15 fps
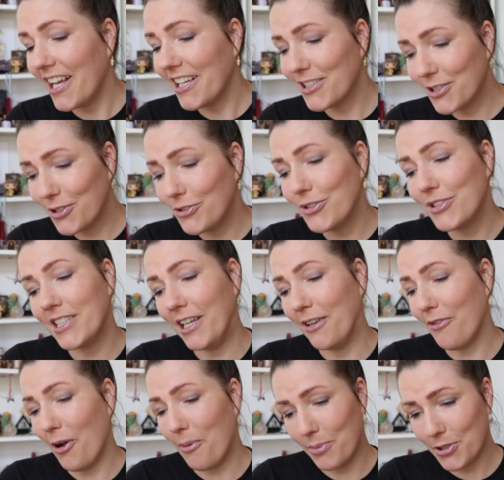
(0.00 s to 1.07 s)

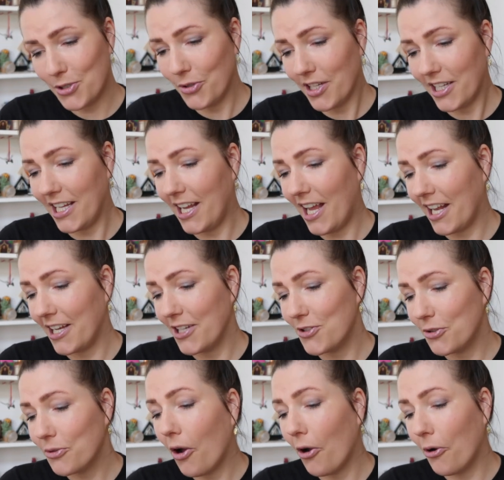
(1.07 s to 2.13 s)
exclusive opportunity, and I
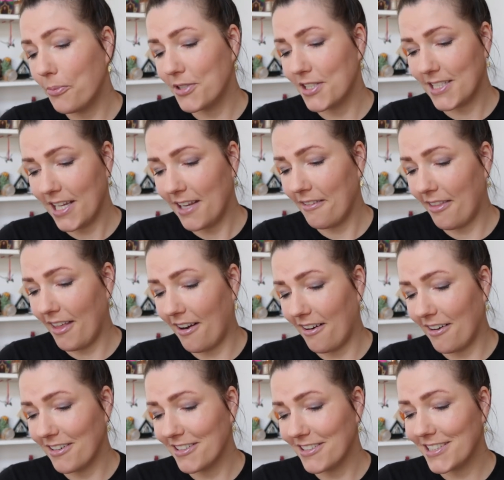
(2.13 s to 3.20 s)
do hope to see you
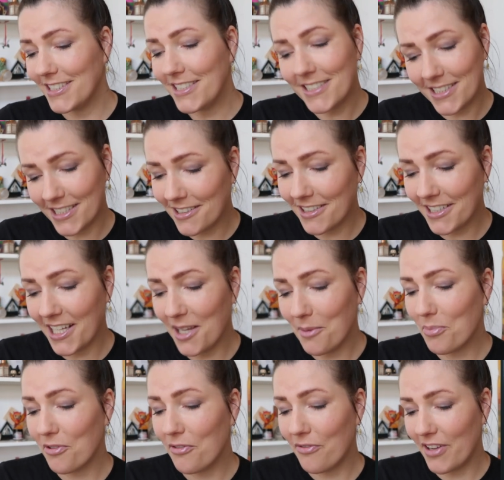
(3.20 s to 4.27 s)
there. Sincerely,
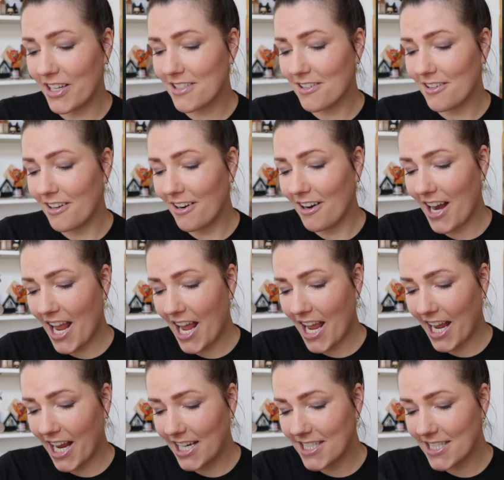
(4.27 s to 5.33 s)
Professor
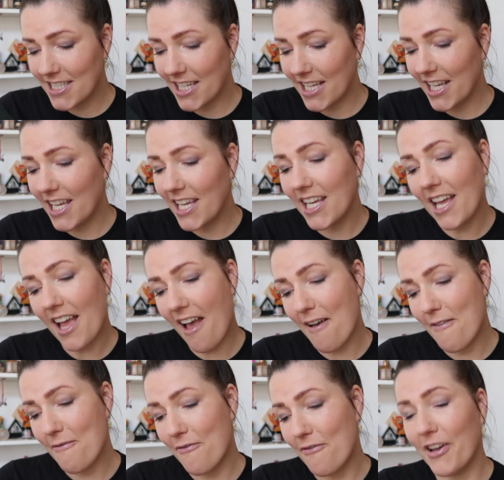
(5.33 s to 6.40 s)

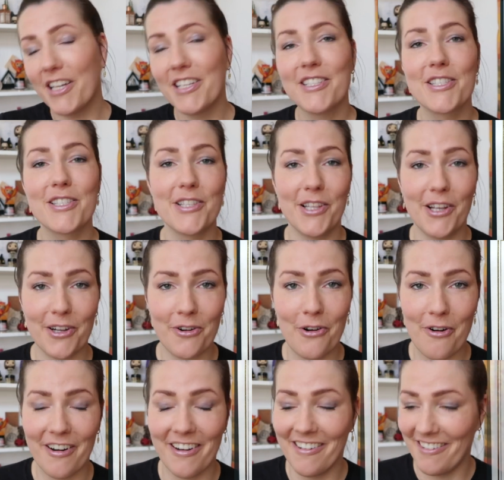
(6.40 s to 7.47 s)
H.E.F.
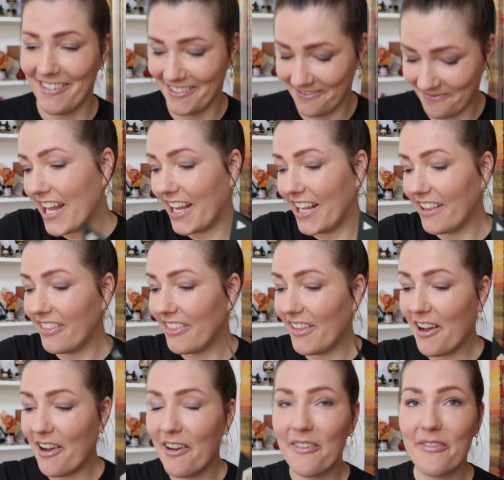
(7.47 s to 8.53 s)
Slughorn. And I
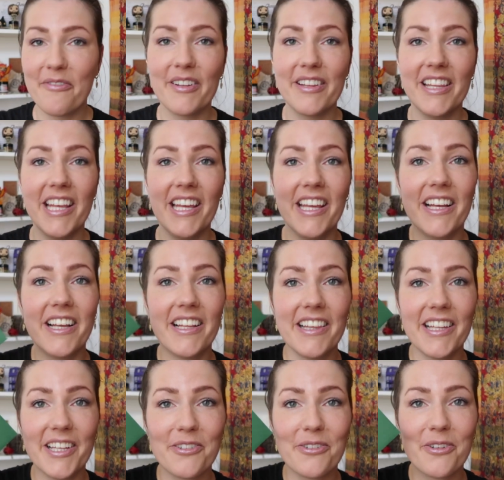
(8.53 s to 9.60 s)
love the
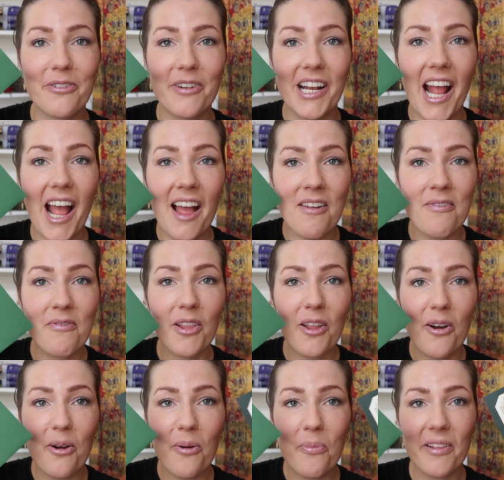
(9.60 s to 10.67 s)
little green
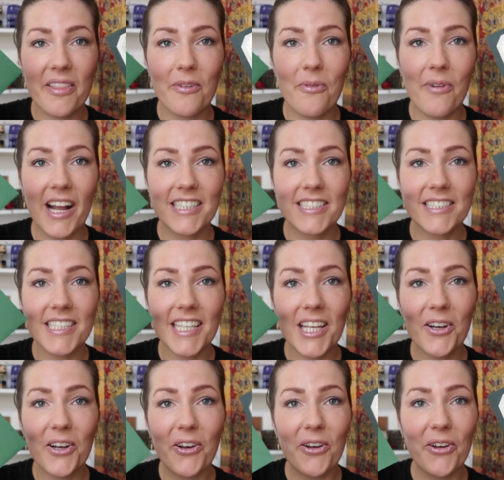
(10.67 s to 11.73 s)
envelope with the wax
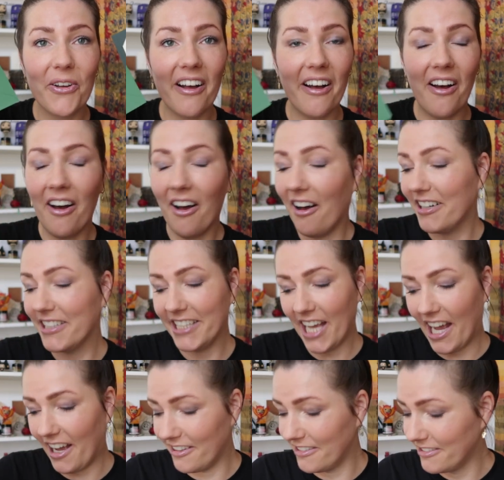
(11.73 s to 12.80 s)
seal. Oh,
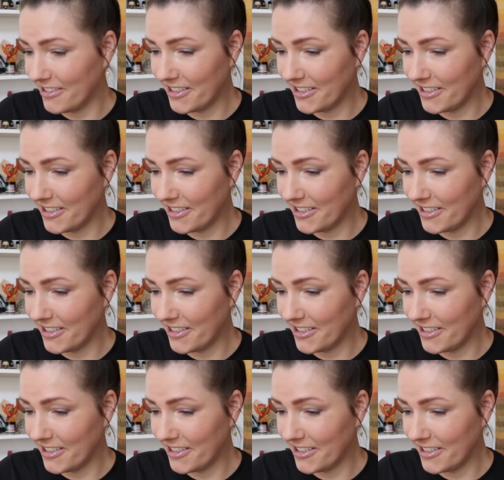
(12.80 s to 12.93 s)
yeah,